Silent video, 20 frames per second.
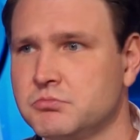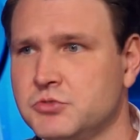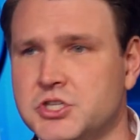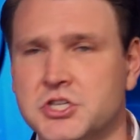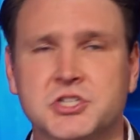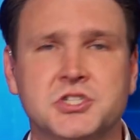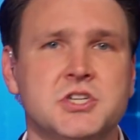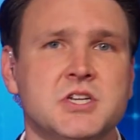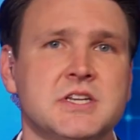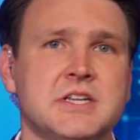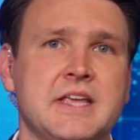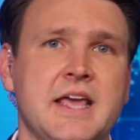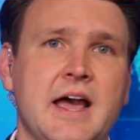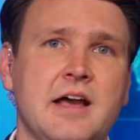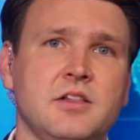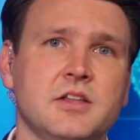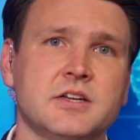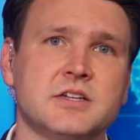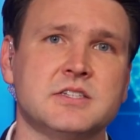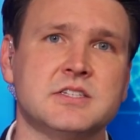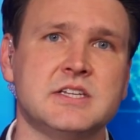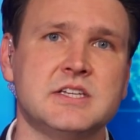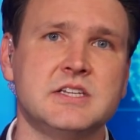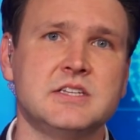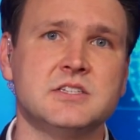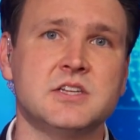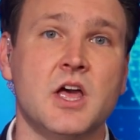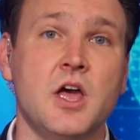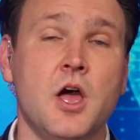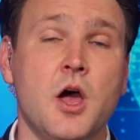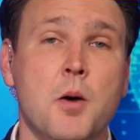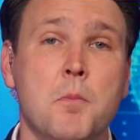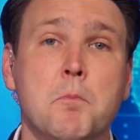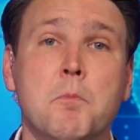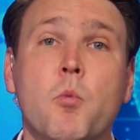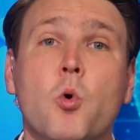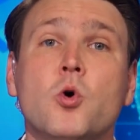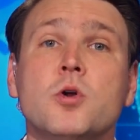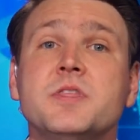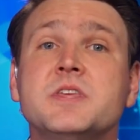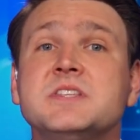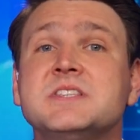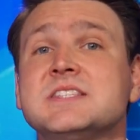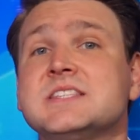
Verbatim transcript: distant galaxies more than